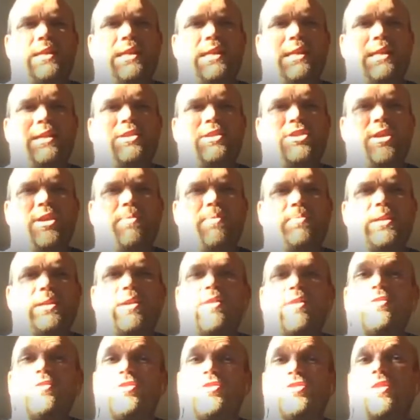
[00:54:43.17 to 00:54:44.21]
Egypt?
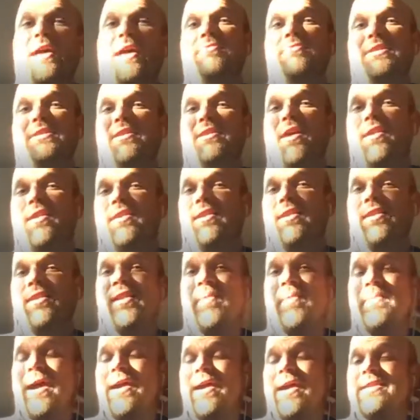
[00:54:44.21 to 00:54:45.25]
So that was not an
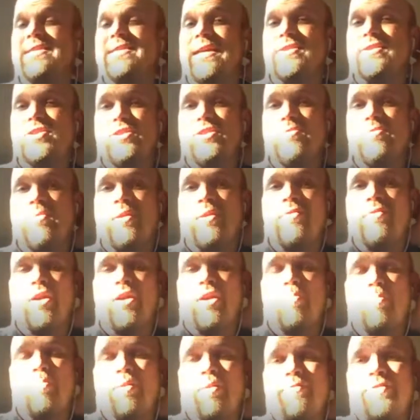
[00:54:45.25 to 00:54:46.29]
alumni. It's actually one of our
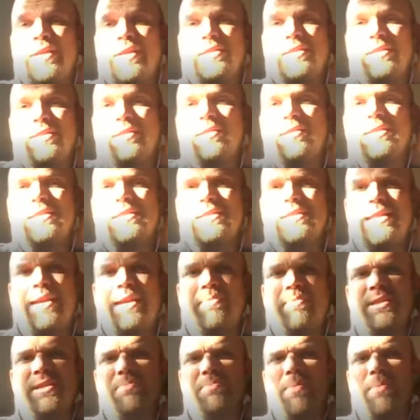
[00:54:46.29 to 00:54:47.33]
professors. His name
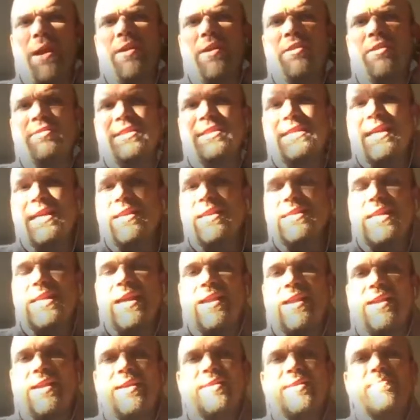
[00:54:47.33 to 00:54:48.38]
is Mario
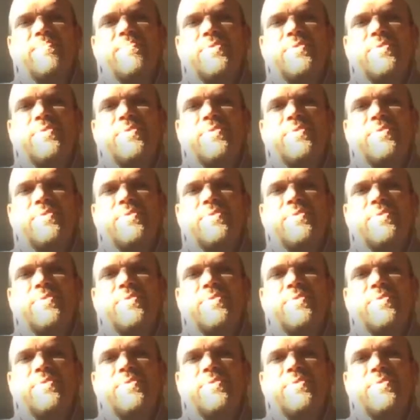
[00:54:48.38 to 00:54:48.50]
Santana.